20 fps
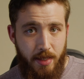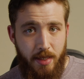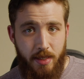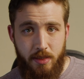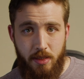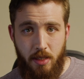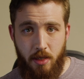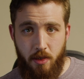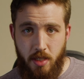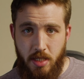
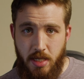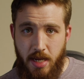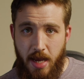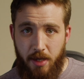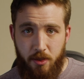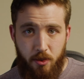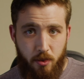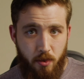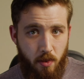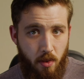Is there
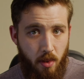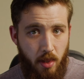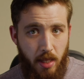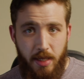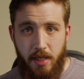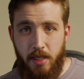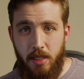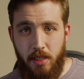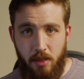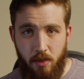natural
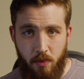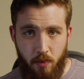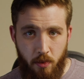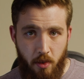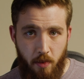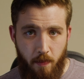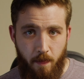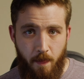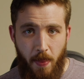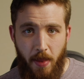lighting in the
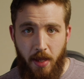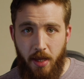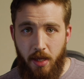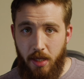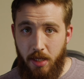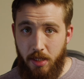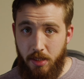room?